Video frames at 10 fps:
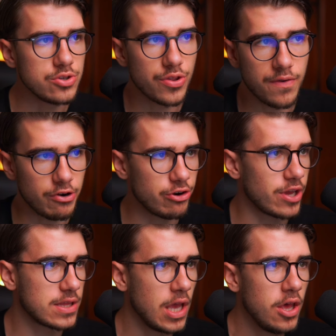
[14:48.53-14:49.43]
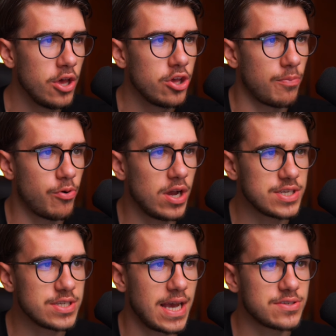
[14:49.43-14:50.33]
So the verdict, Your
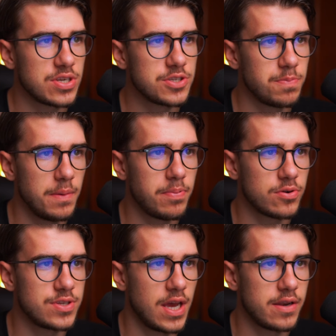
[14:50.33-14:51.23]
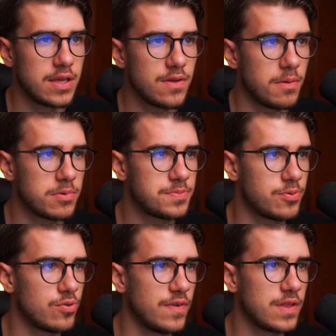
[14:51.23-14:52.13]
process has a split personality and the numbers
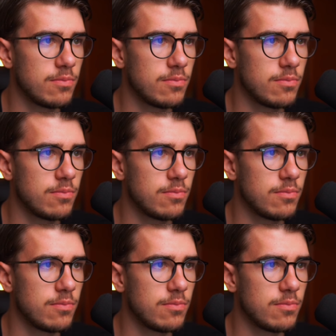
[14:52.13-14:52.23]
prove it.